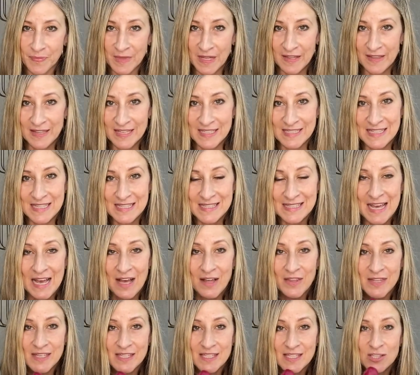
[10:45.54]
This is how
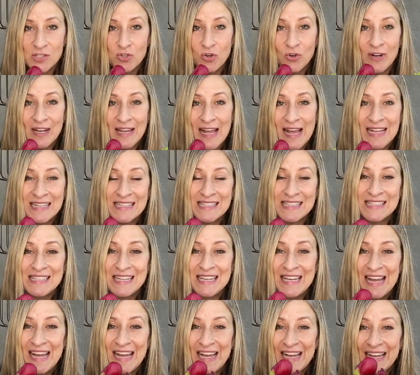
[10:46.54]
the story ends
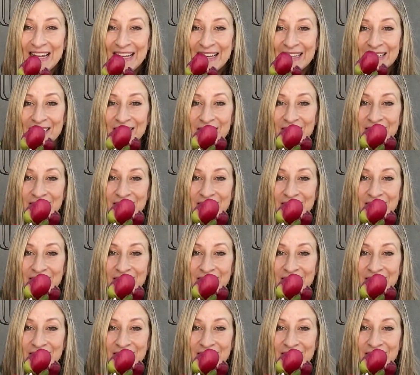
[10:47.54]
today.